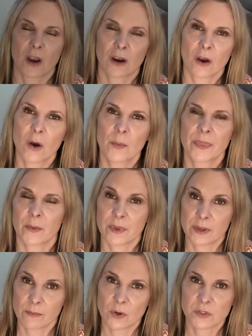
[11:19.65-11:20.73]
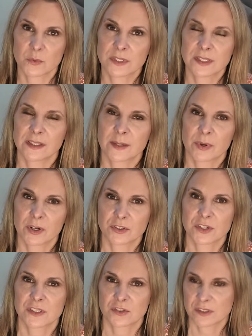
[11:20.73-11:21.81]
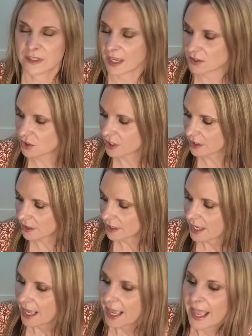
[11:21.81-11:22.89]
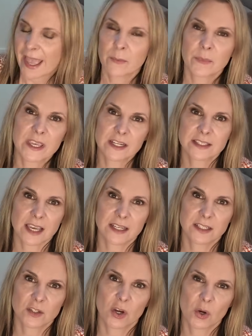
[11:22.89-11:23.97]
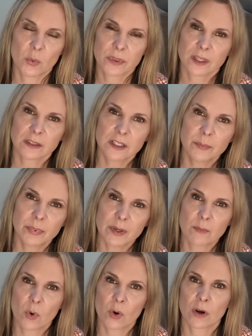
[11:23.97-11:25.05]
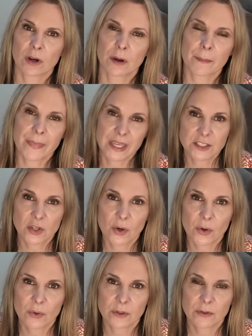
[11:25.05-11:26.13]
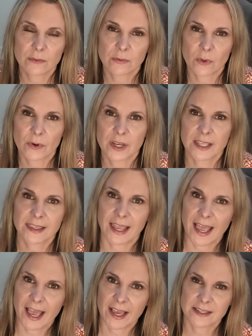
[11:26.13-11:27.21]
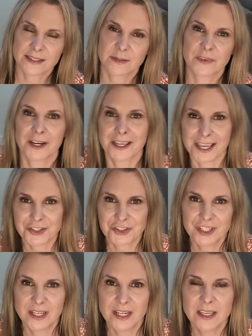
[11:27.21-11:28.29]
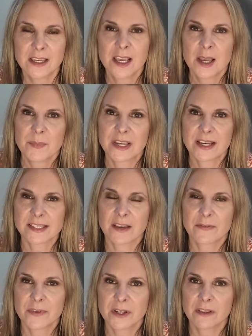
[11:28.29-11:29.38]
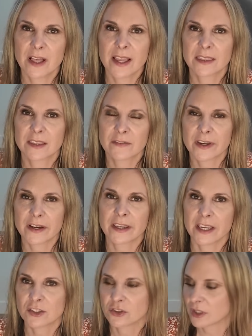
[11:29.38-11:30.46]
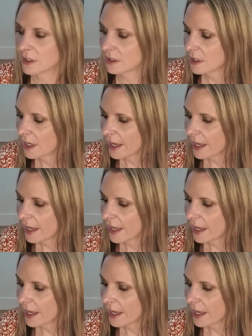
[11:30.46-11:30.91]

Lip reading: our home that we most recently purchased just last year, and we decided to go with a little bit more mid-tone flooring that has some variation in it because I feel like the variation,